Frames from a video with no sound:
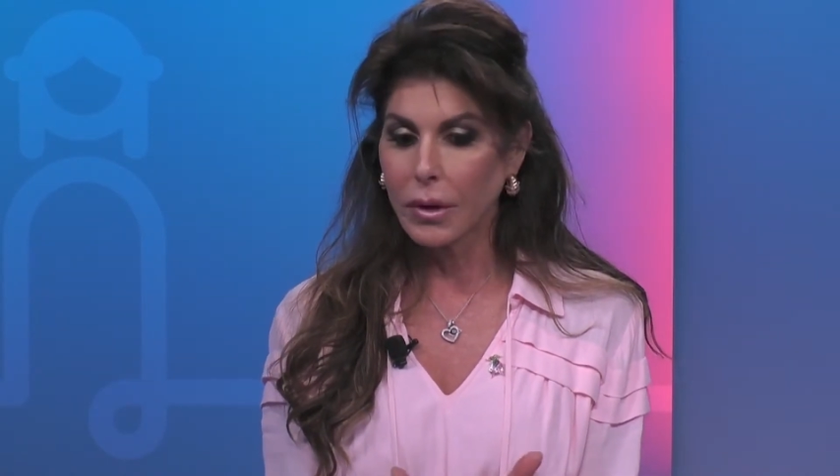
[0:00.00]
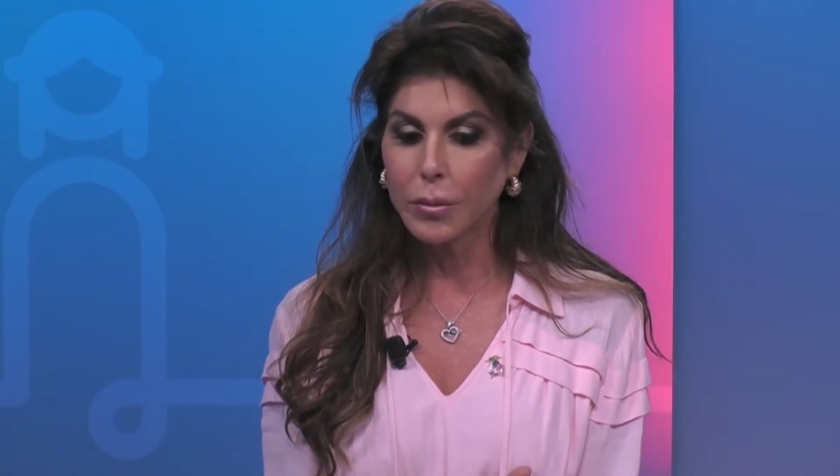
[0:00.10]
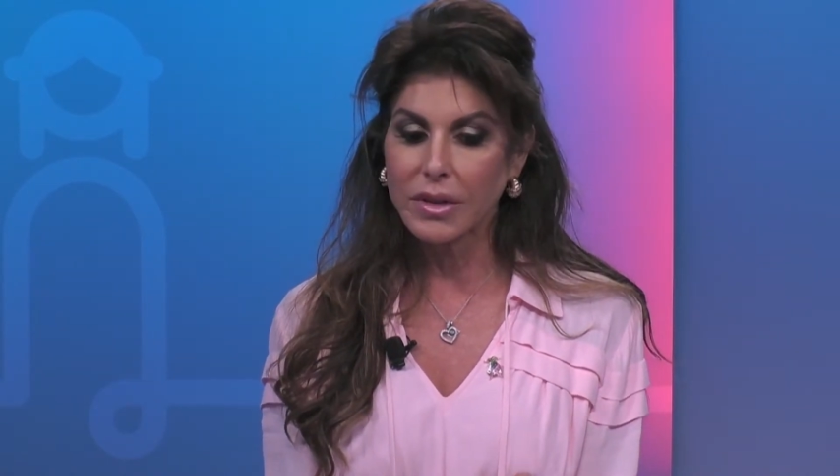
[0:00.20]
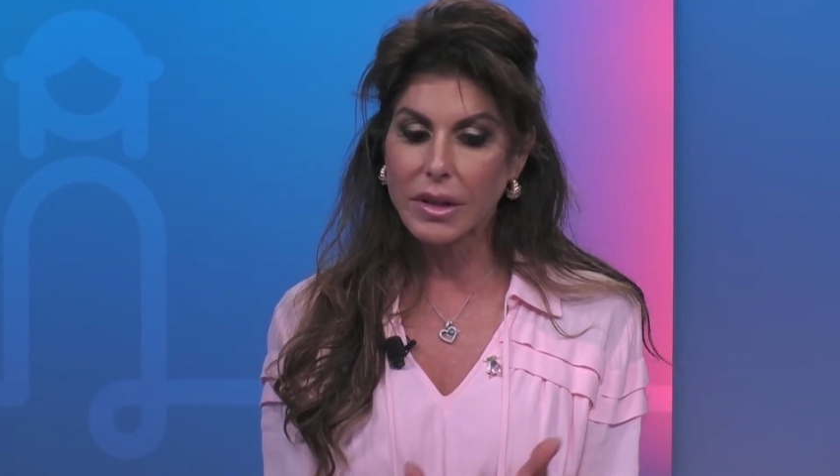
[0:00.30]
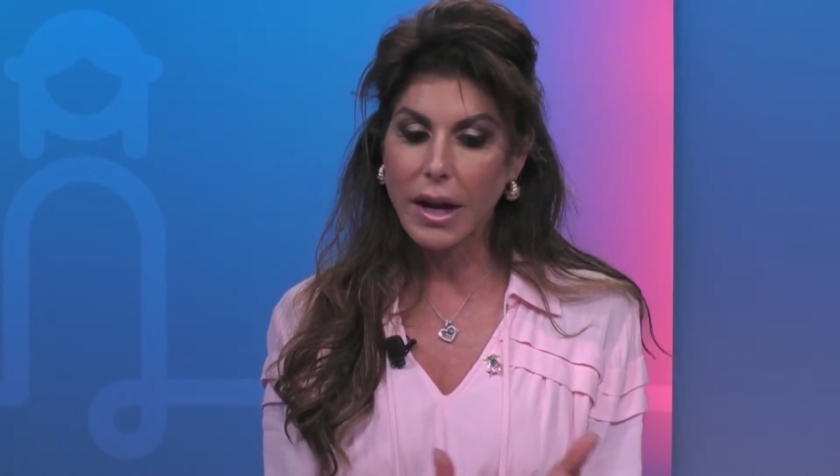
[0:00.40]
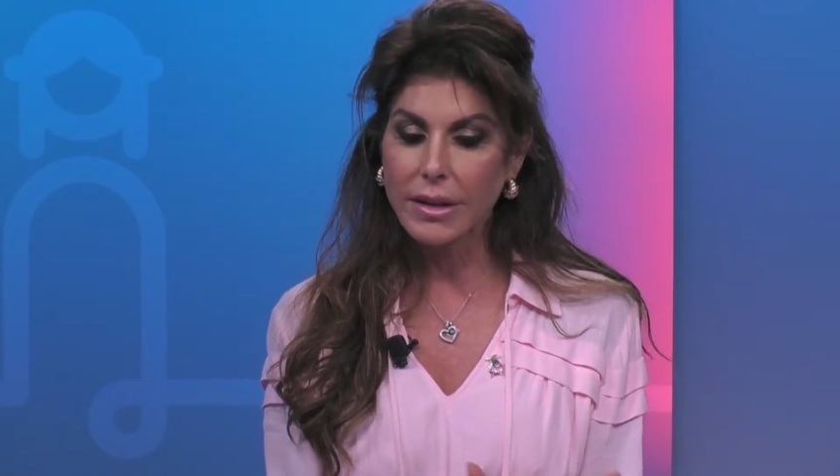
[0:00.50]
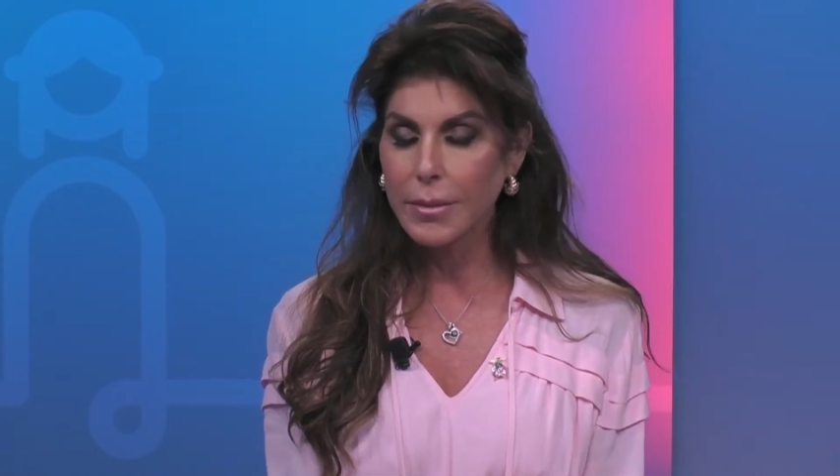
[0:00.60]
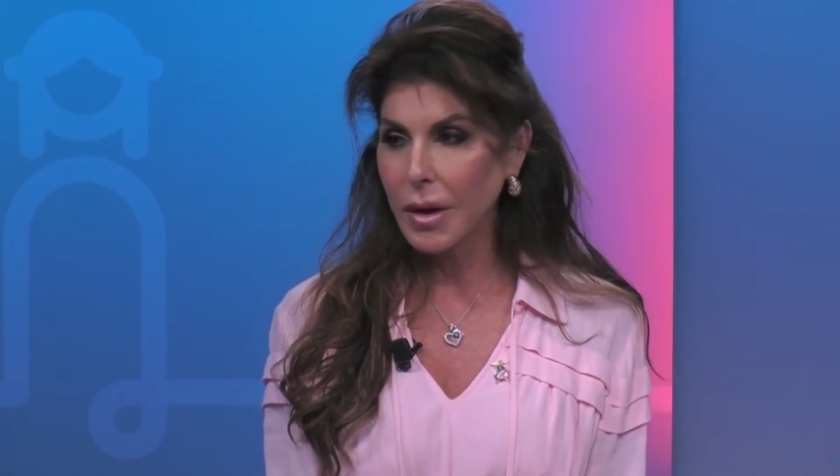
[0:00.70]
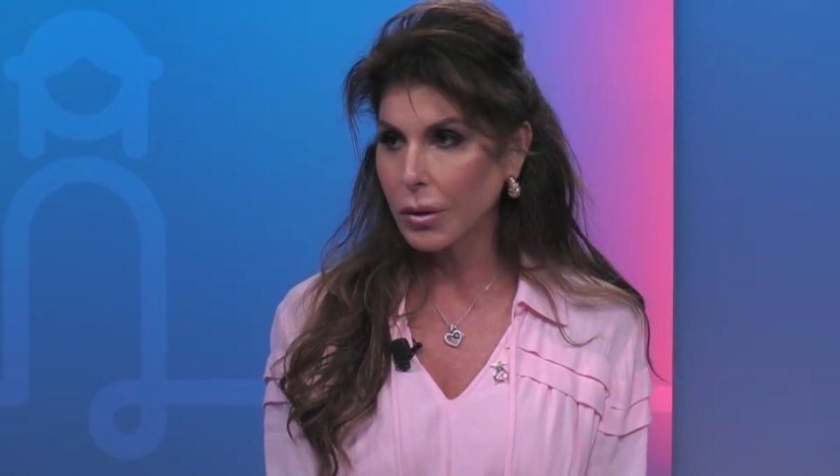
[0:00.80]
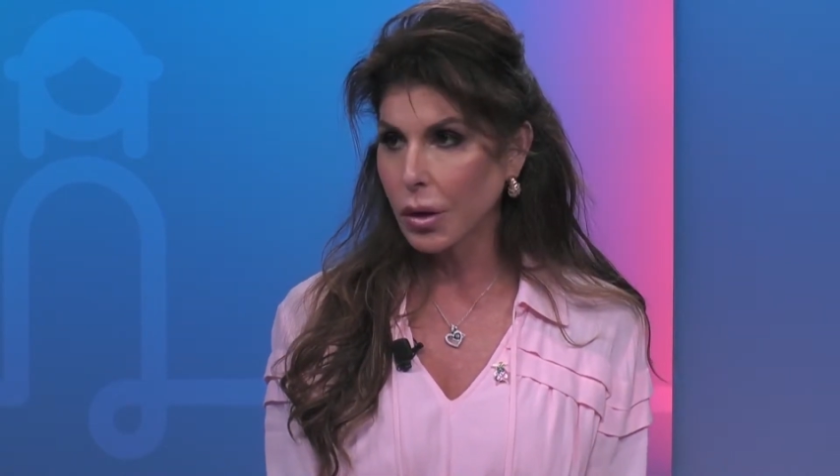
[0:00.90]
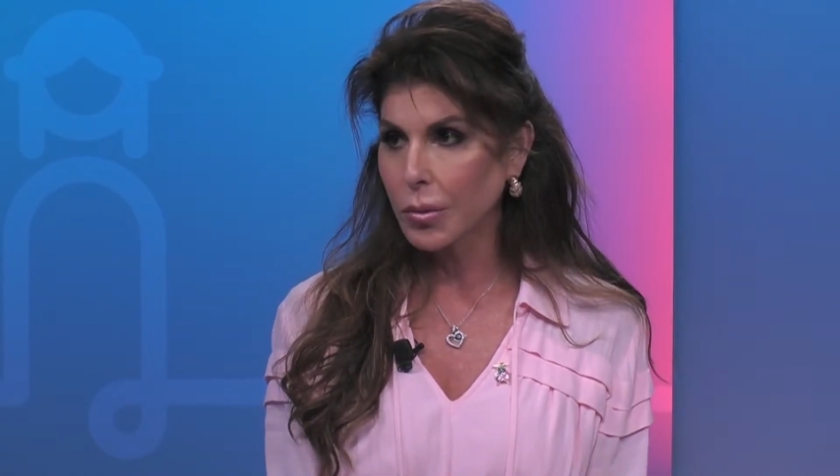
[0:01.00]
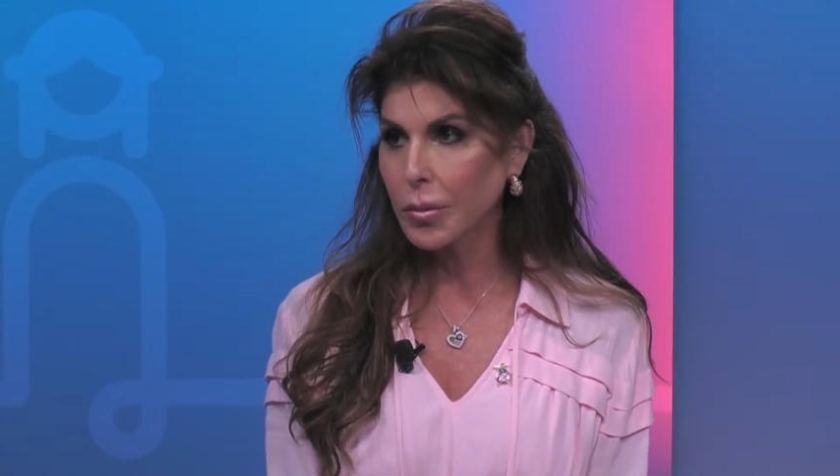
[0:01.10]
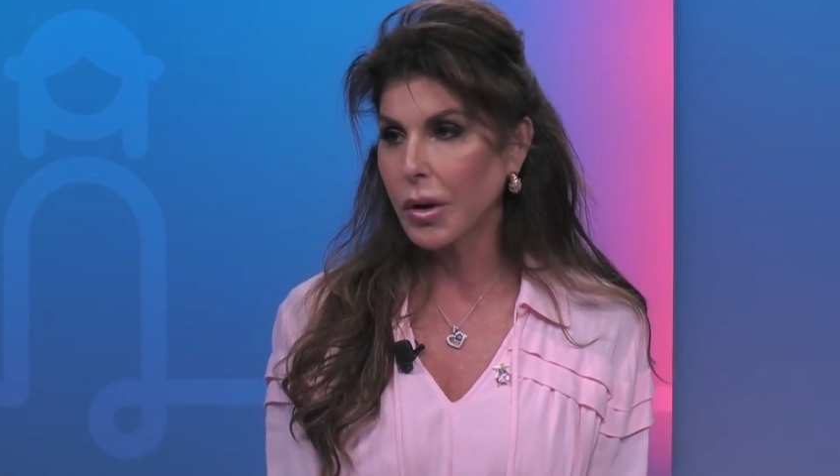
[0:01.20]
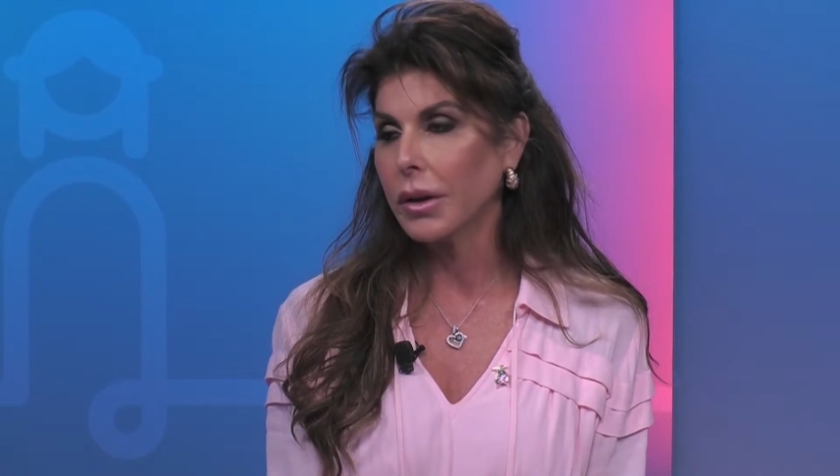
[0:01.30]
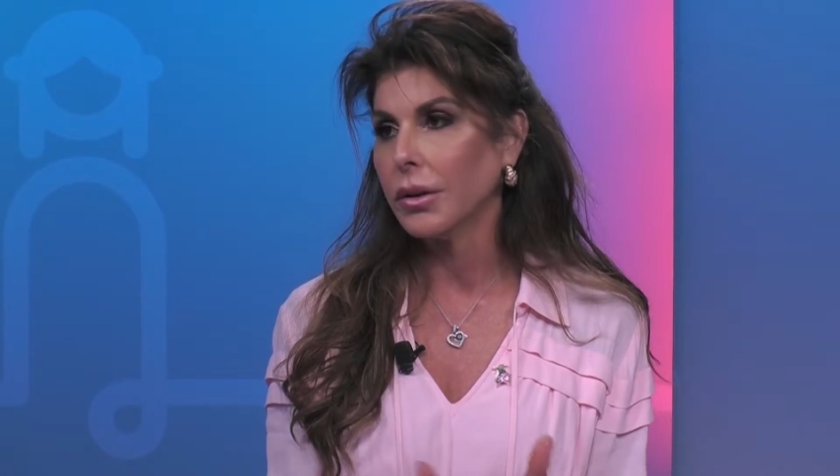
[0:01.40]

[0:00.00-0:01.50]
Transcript: besides the melanoma part,